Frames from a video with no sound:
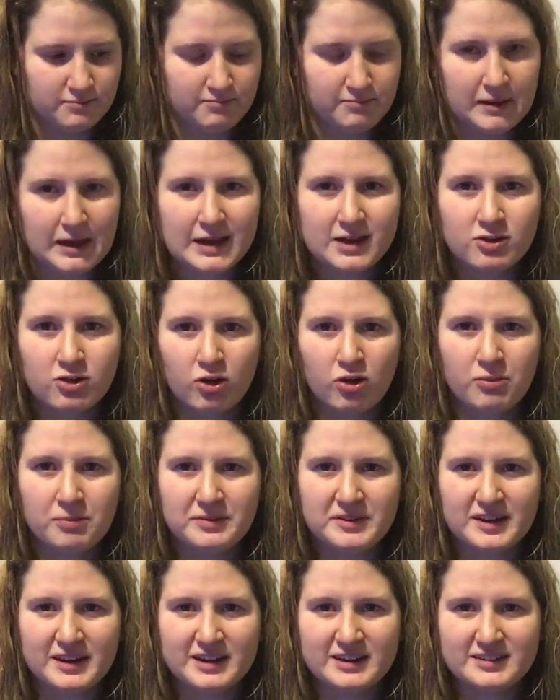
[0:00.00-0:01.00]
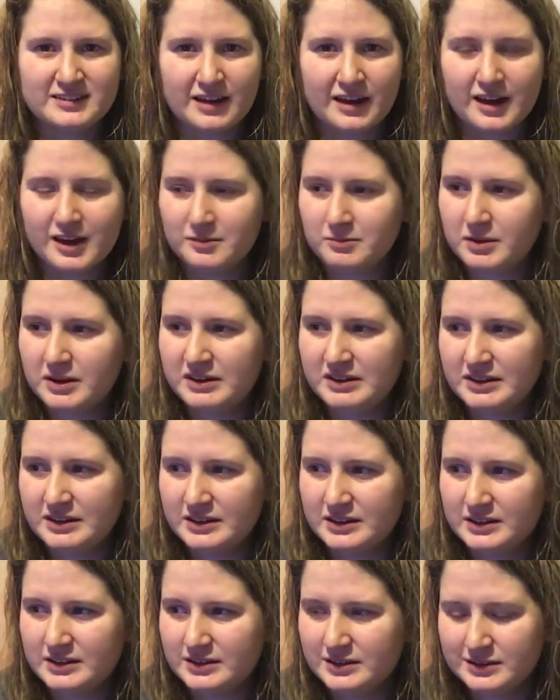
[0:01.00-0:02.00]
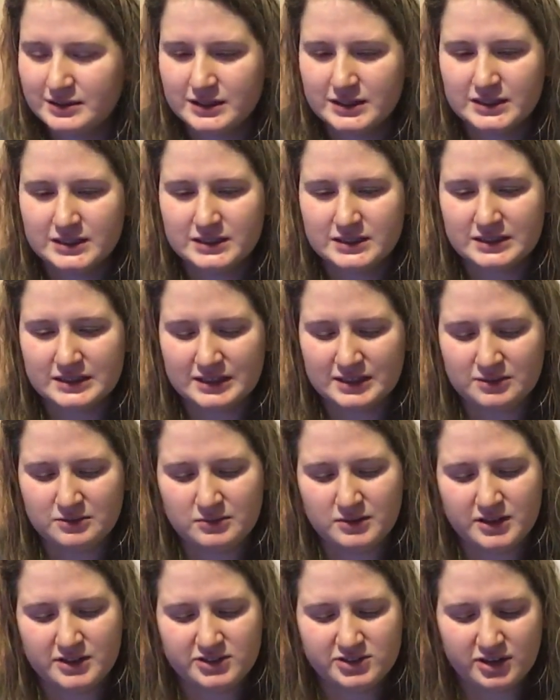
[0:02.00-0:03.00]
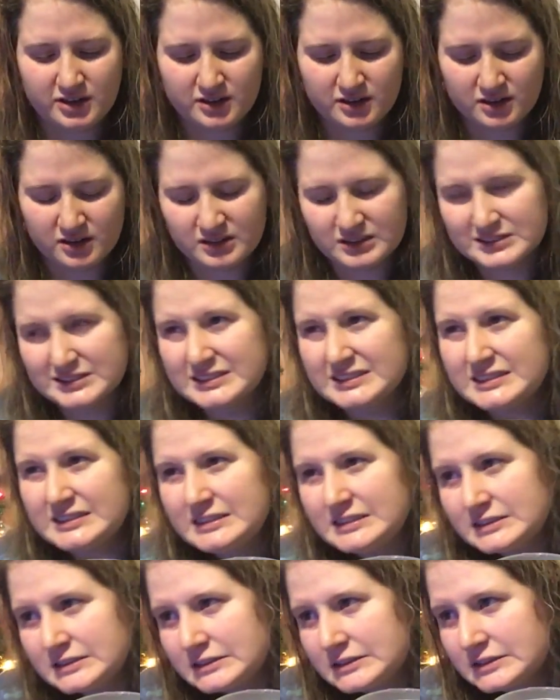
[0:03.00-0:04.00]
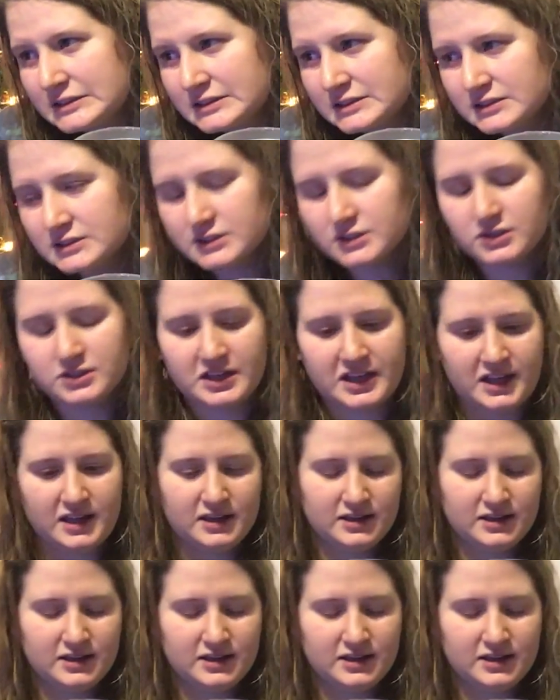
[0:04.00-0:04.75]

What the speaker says: big gulps at a time. I don't want to choke. Okay.